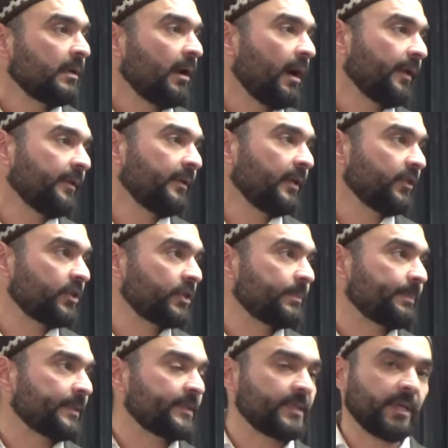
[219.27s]
on this
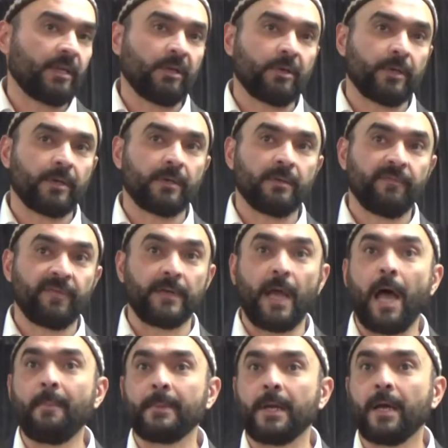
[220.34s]
particular
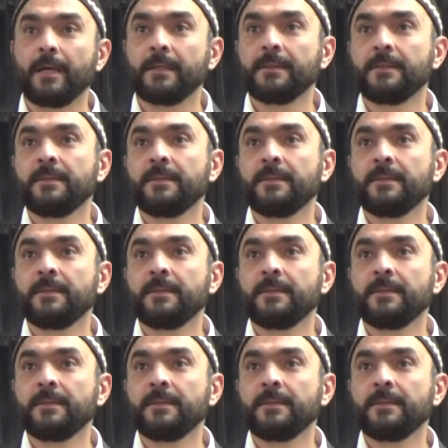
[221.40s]
phenomena,